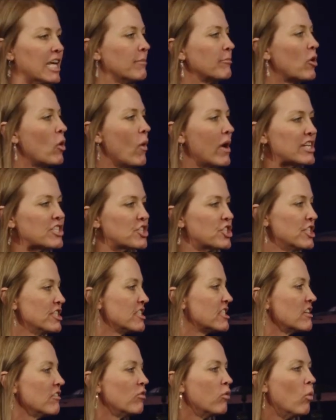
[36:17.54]
him
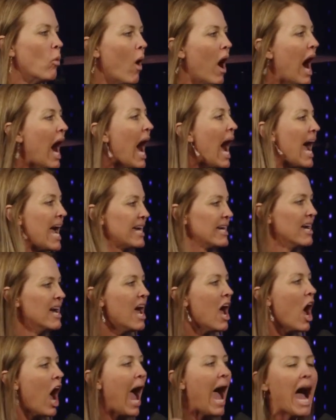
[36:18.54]
questions of why,
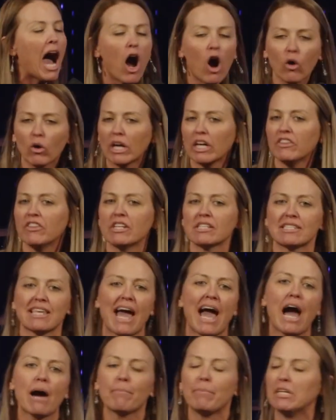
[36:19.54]
how could this
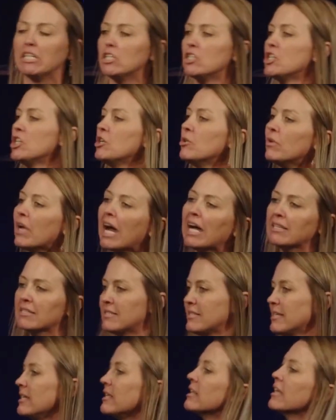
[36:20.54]
happen? Do you not
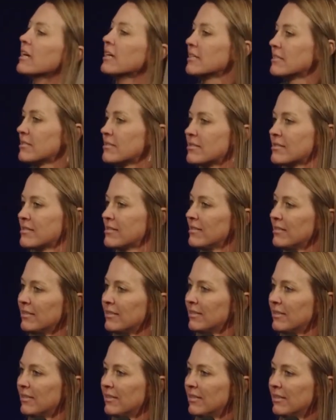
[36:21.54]
see this?
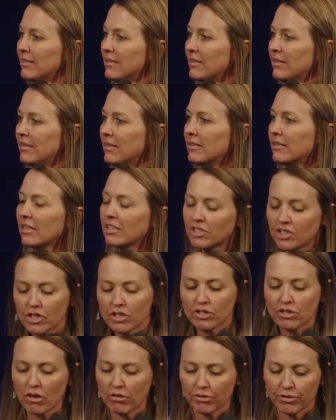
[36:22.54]
Let's
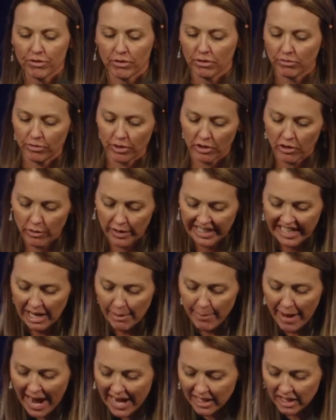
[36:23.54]
just go through it real quick.
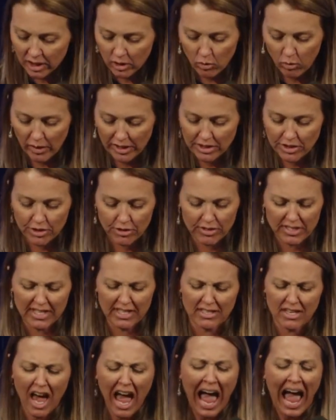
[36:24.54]
Habakkuk 1:2
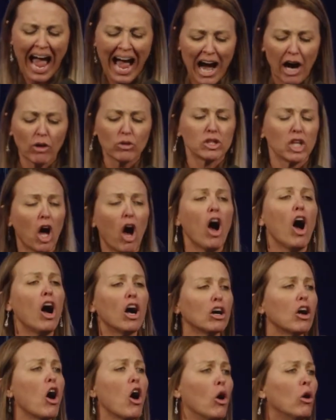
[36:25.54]
says, how
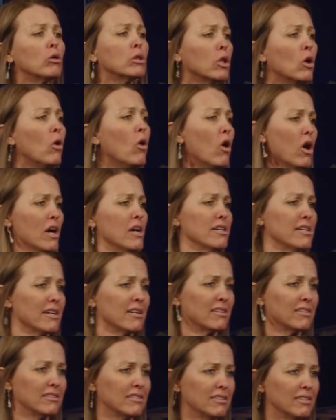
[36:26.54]
long, O Lord?
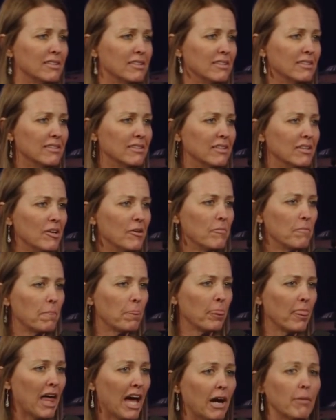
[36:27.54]

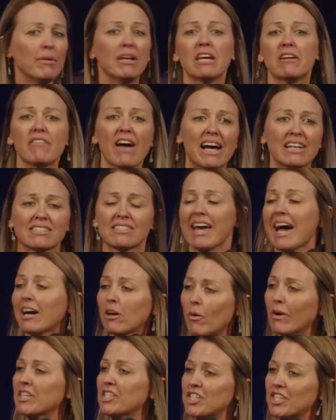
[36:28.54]
How many have asked that
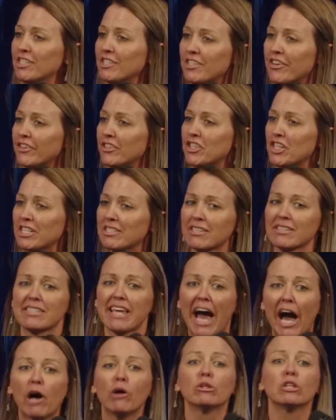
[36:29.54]
question to Jesus?
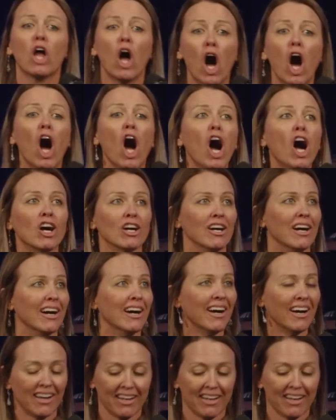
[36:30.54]
How long?